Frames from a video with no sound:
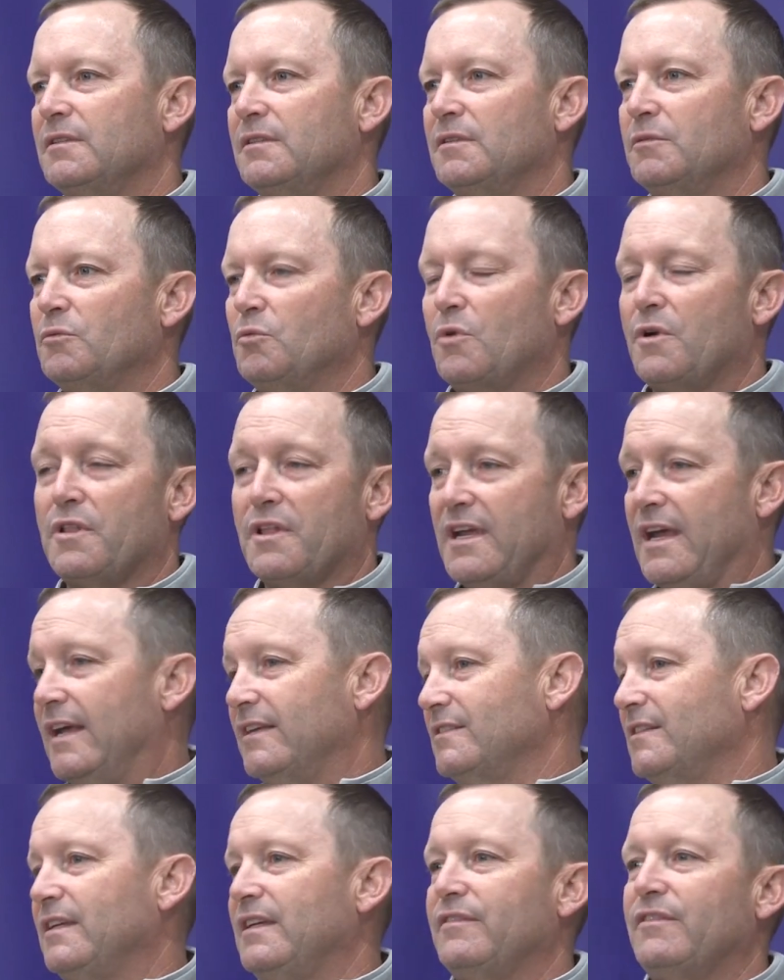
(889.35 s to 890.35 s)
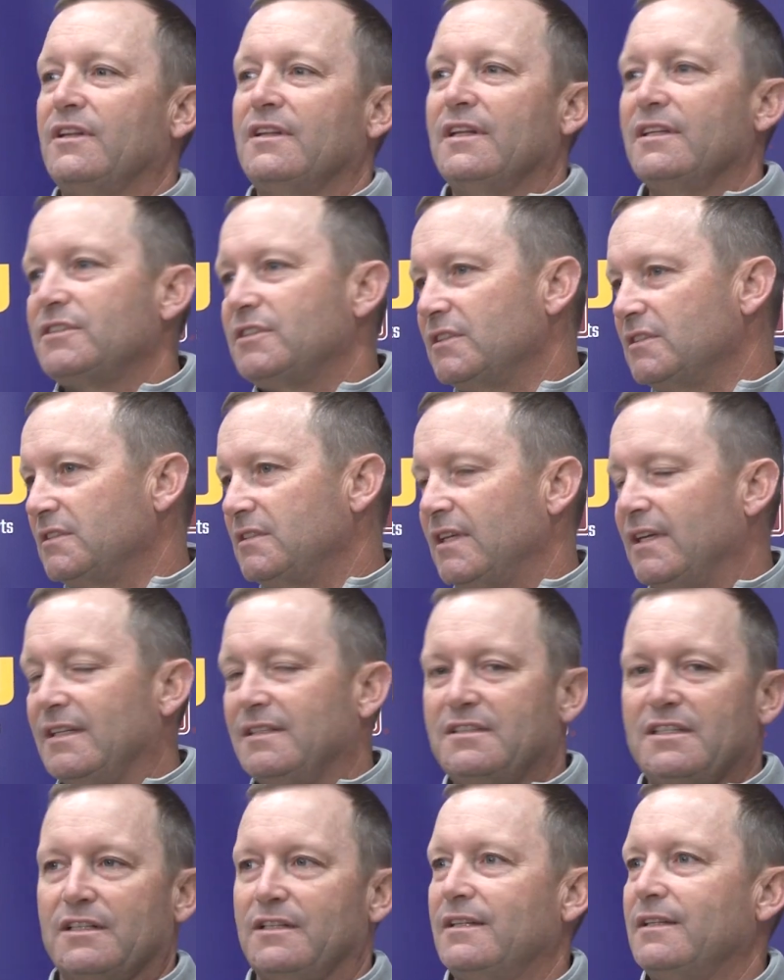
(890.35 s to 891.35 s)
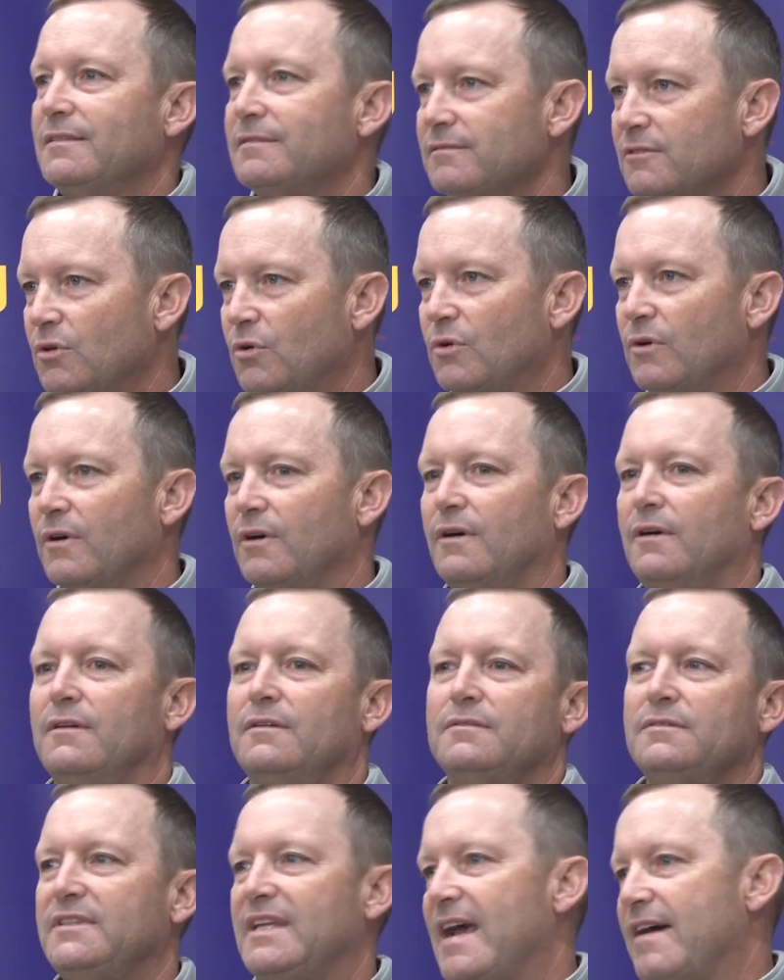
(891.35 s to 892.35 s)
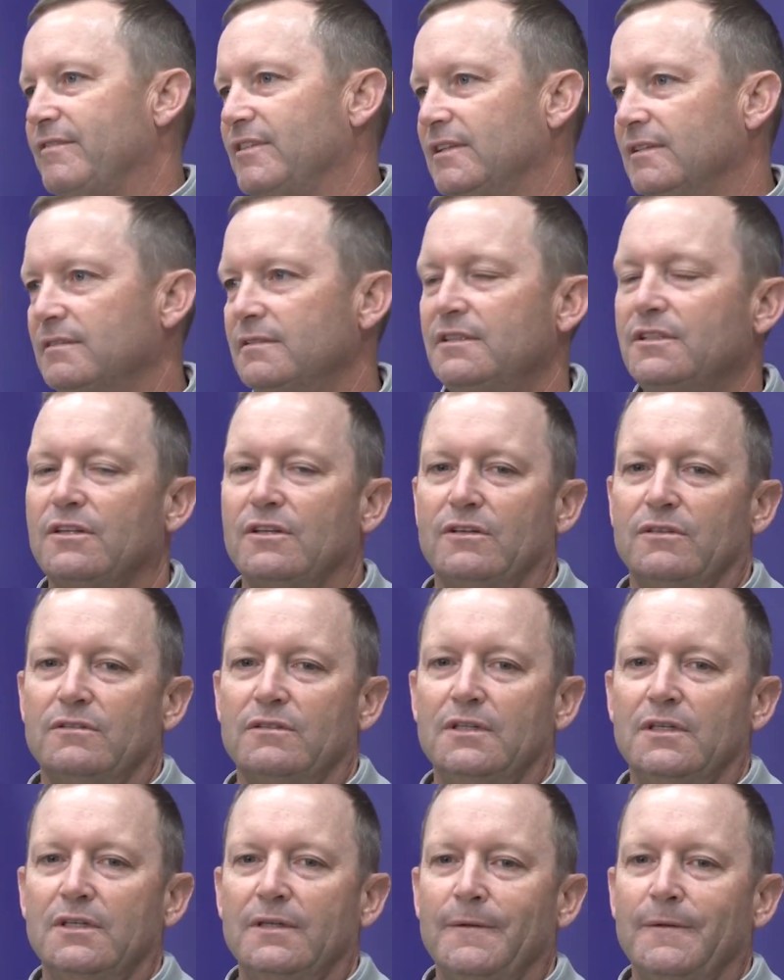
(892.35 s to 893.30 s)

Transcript: One of the guys leaving, let's just say Dylan or Gavin, you know.